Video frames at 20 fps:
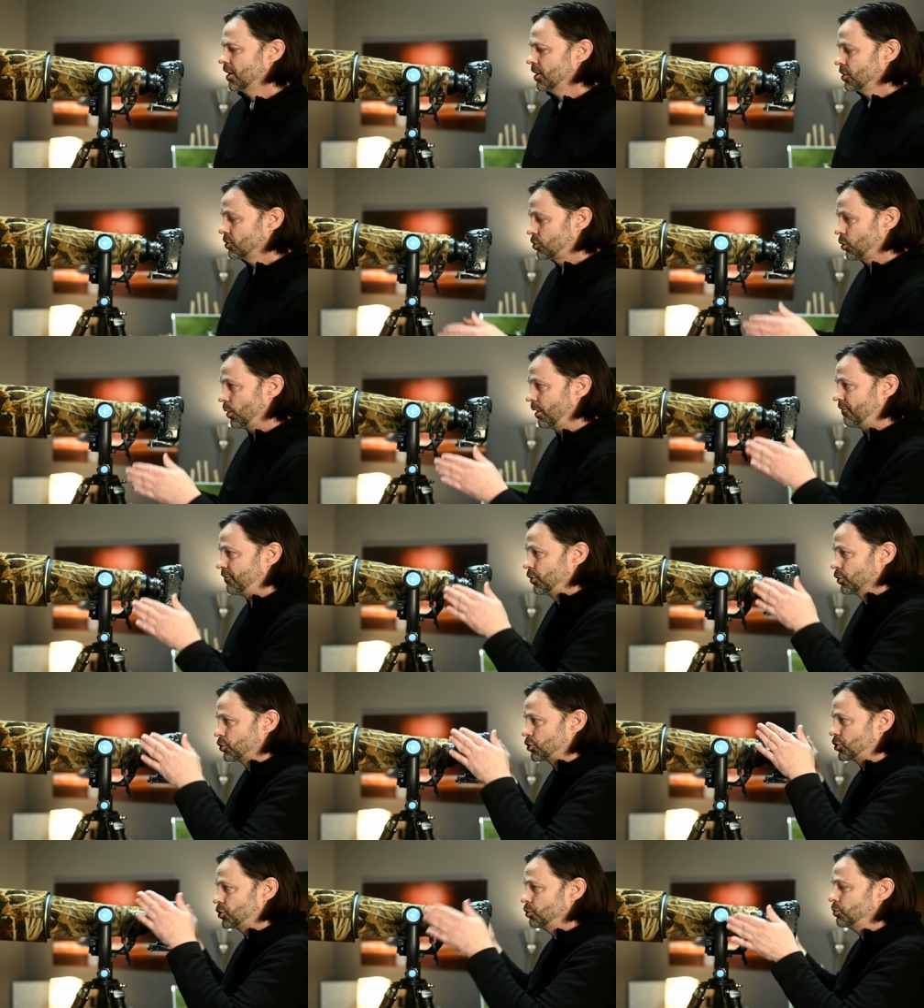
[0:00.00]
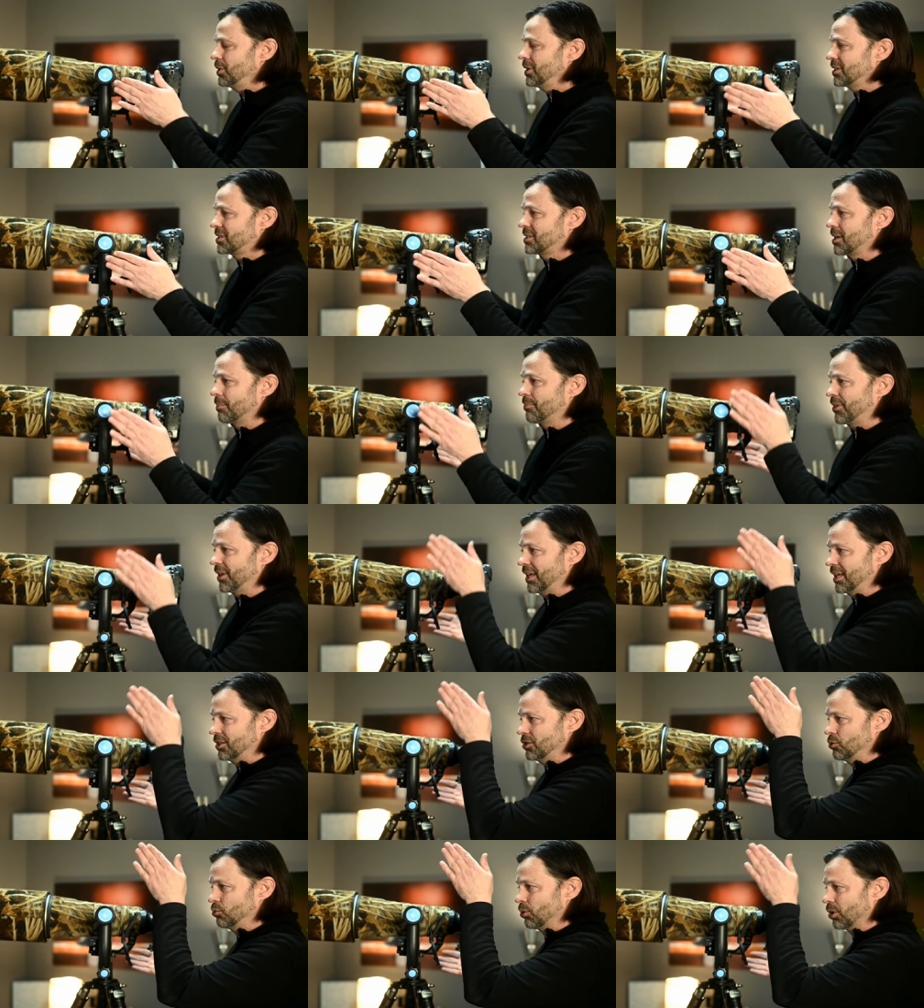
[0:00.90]
So if you're shooting something
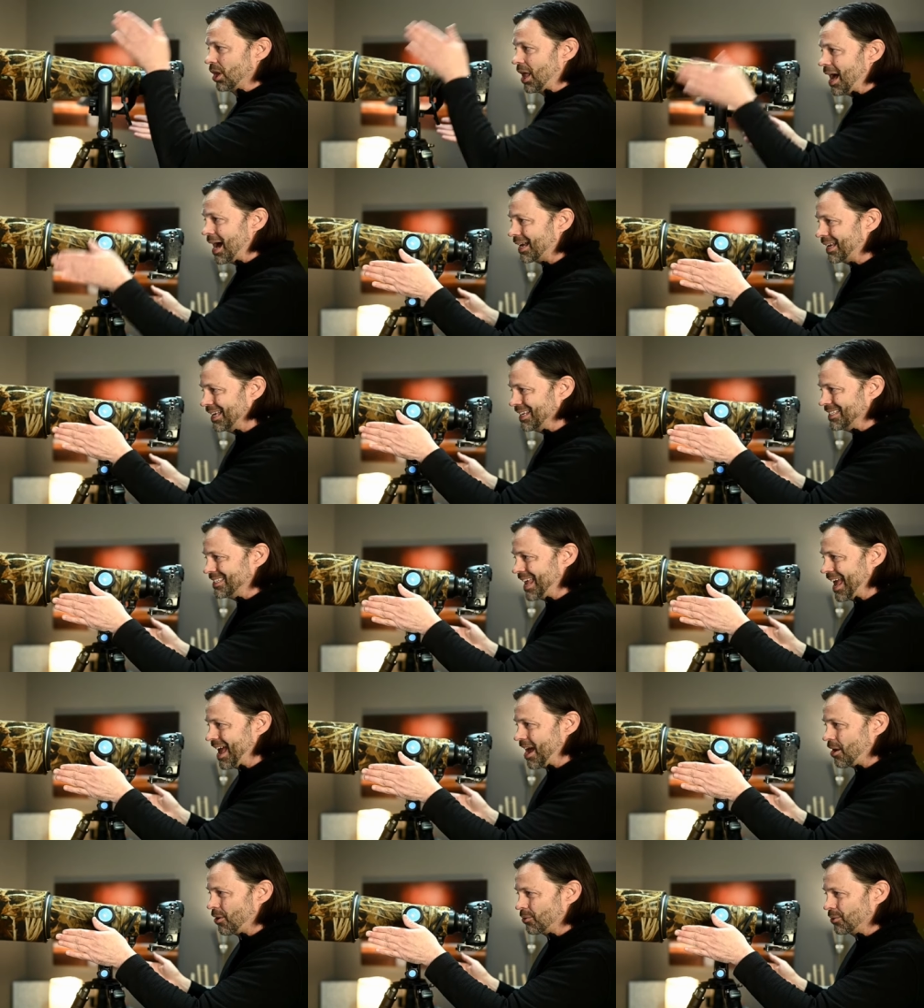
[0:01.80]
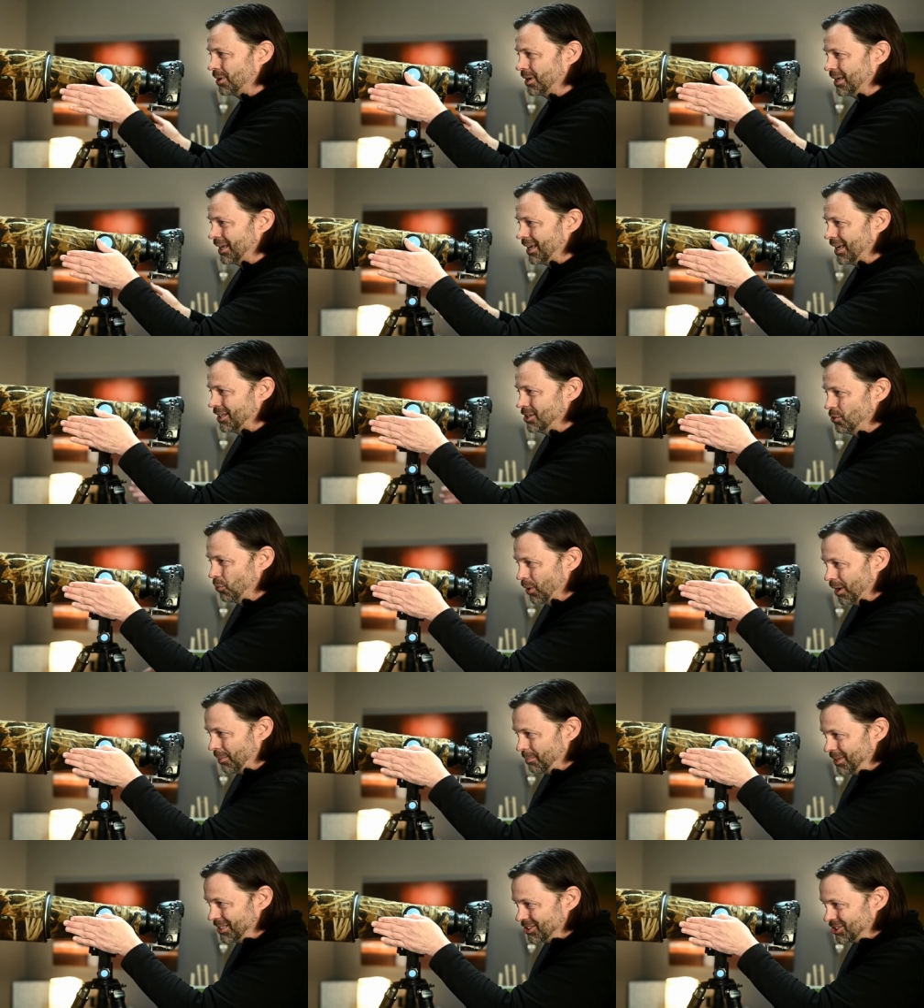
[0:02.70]
and you lock it down and you
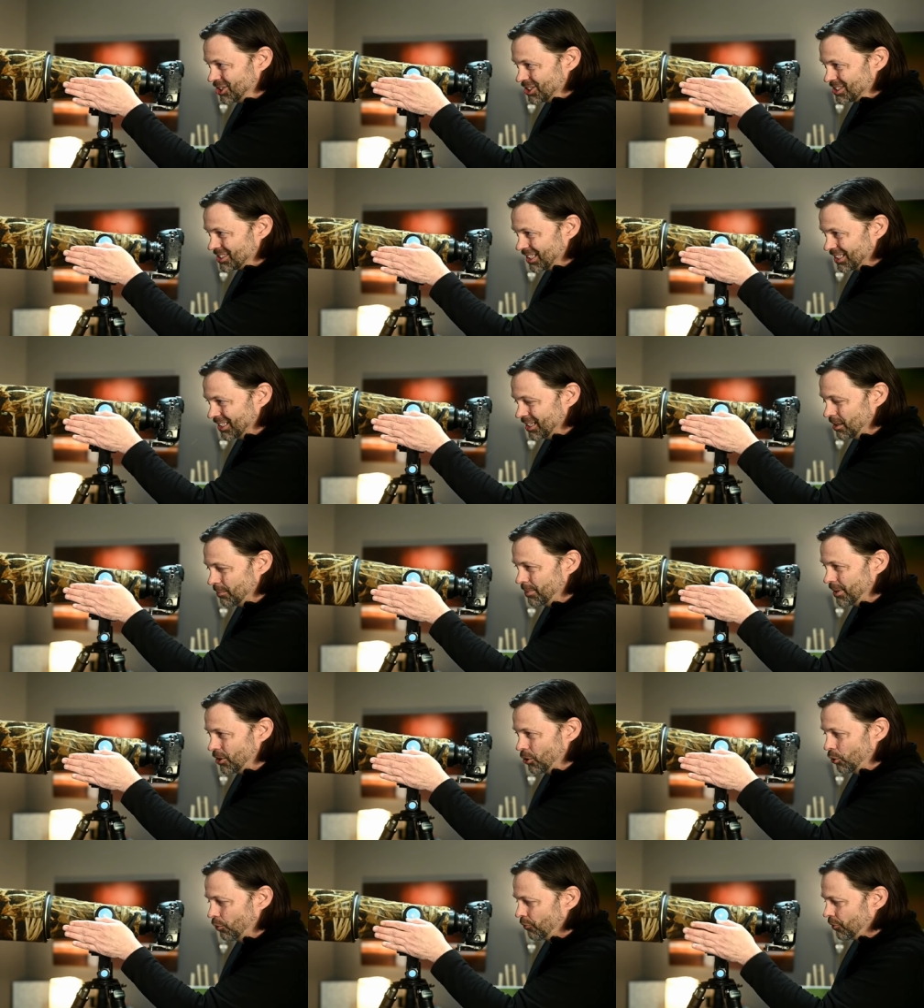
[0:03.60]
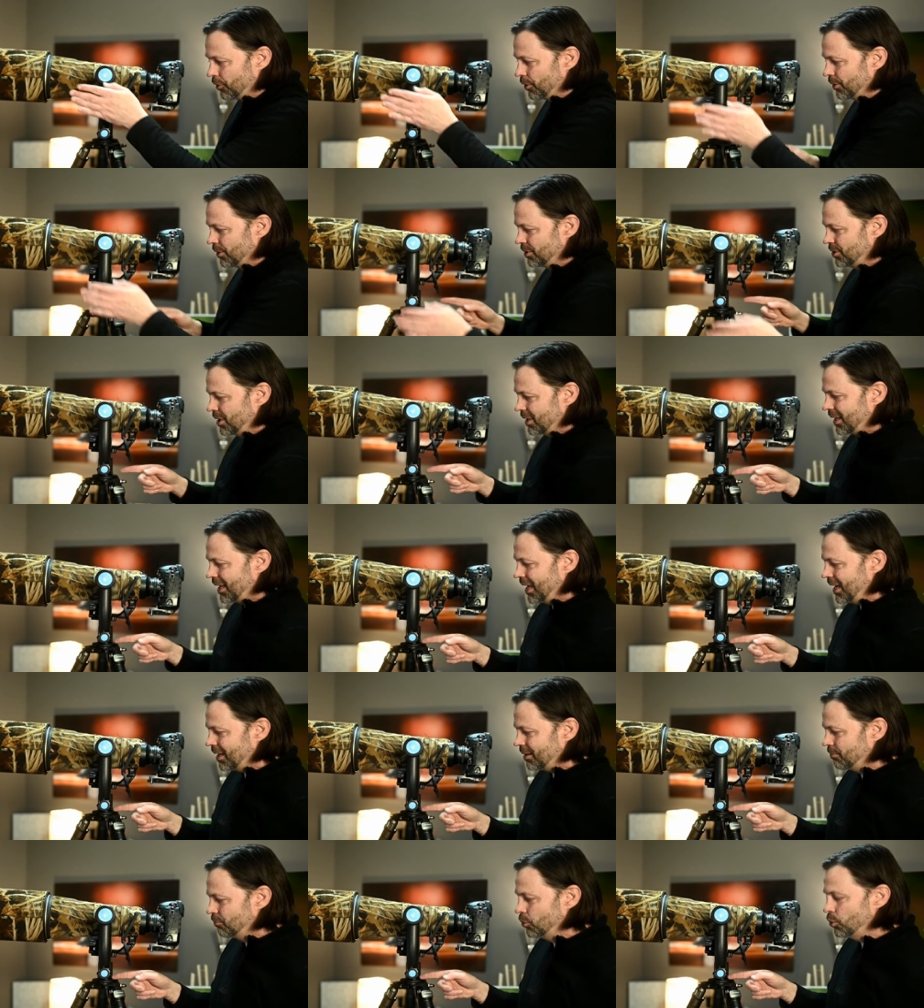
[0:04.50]
want to be just a little bit over, you
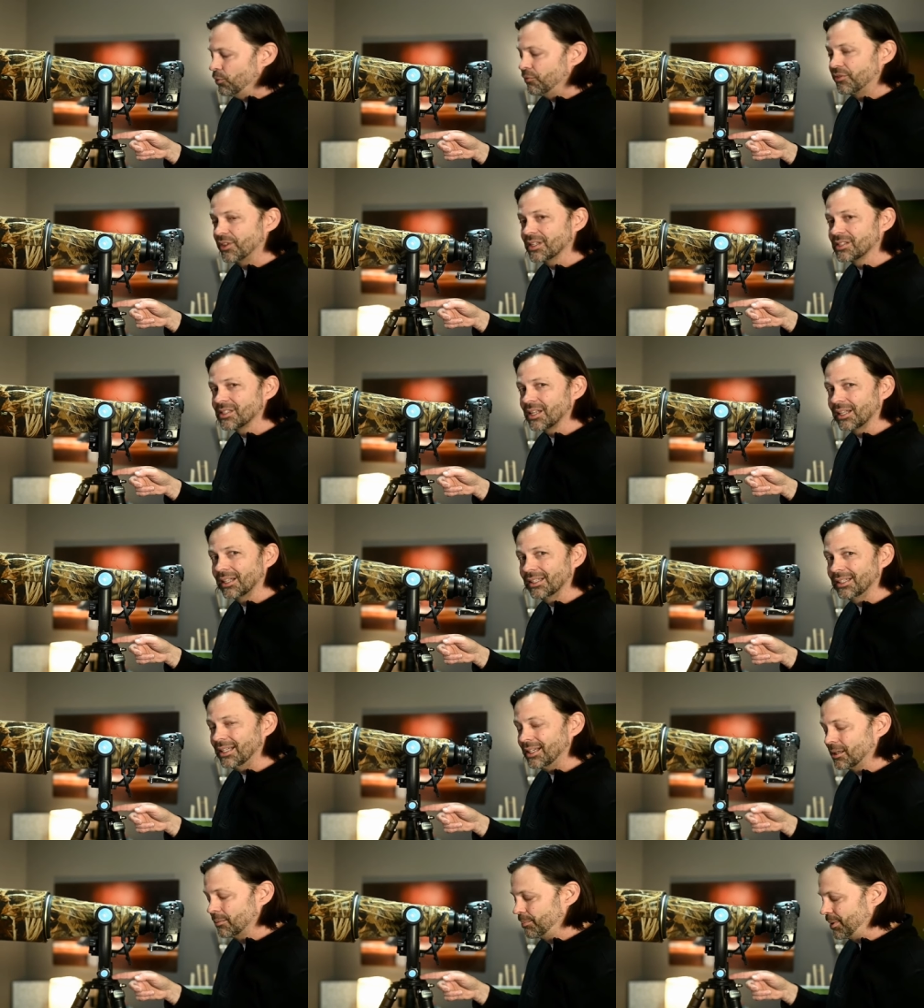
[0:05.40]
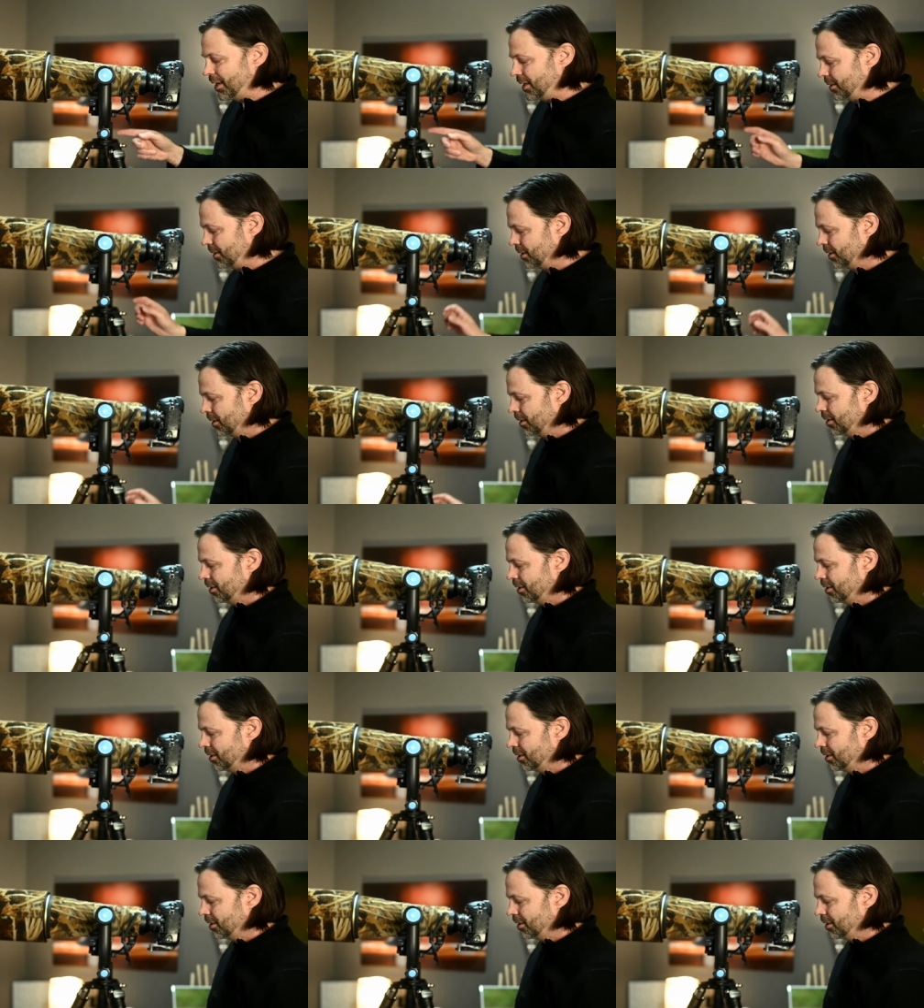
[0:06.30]
can't move this a little bit.